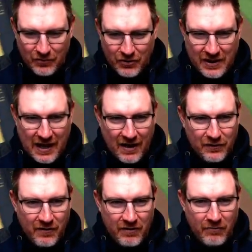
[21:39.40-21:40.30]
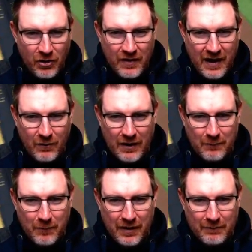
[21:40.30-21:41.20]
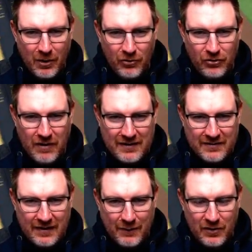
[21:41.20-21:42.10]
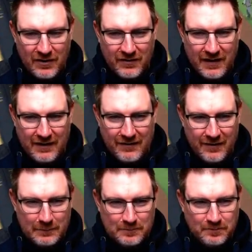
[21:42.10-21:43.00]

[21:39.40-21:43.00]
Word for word: so, yeah, I was very wrong on that one. But most Grand Slams in a season,